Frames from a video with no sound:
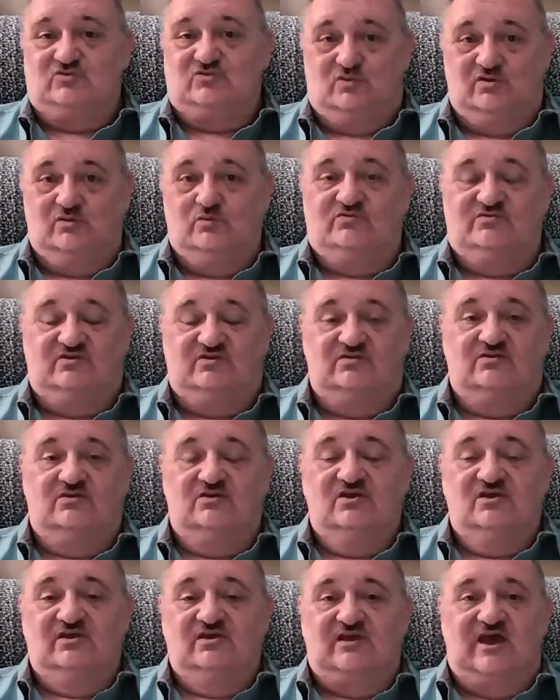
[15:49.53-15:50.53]
so he was
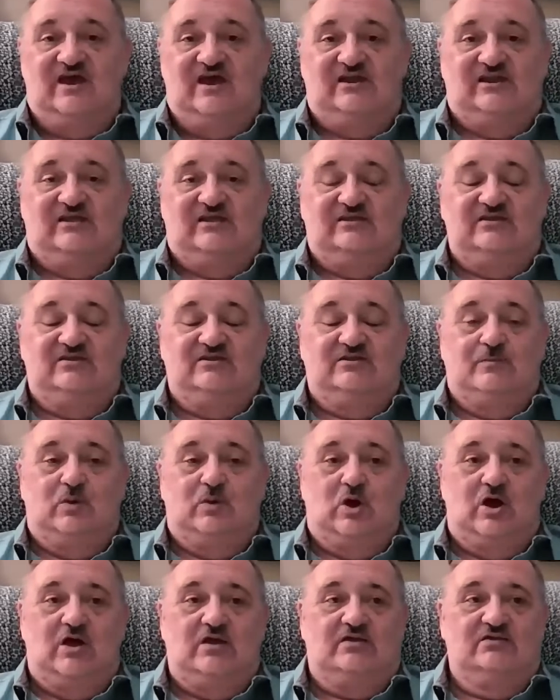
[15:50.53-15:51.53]
kind of like in the
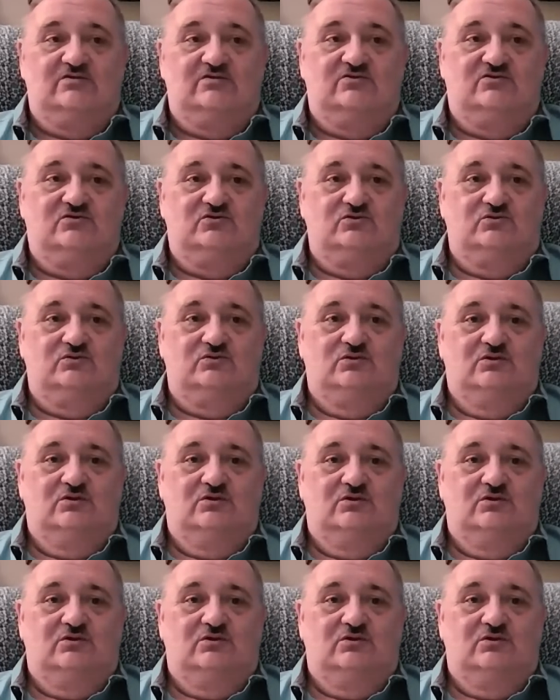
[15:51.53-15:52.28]
pocket too.